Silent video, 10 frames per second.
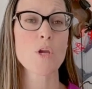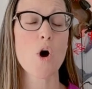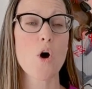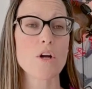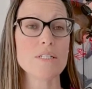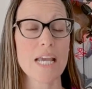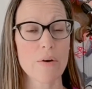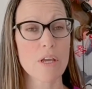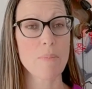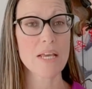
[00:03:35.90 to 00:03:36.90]
are
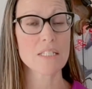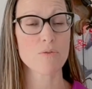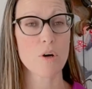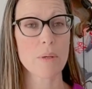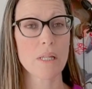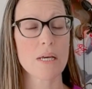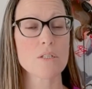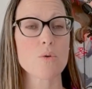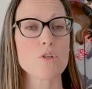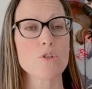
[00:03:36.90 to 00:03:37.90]
dairy-based
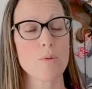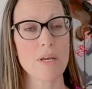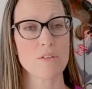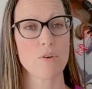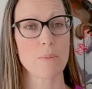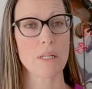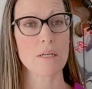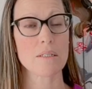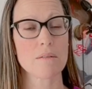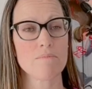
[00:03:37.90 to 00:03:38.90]
formulas or soy-based
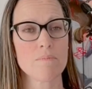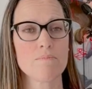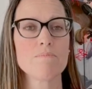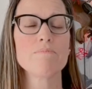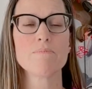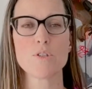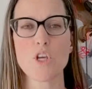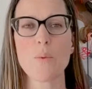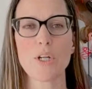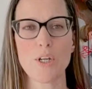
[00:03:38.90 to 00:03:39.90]
formulas.
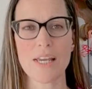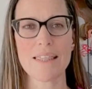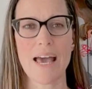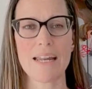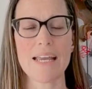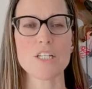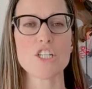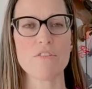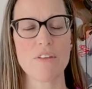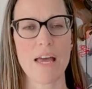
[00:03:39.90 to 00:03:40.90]
So you want to look at that and
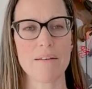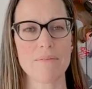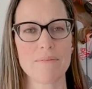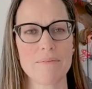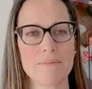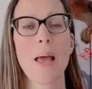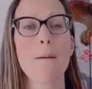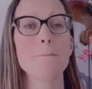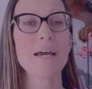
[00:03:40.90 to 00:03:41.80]
shift that. My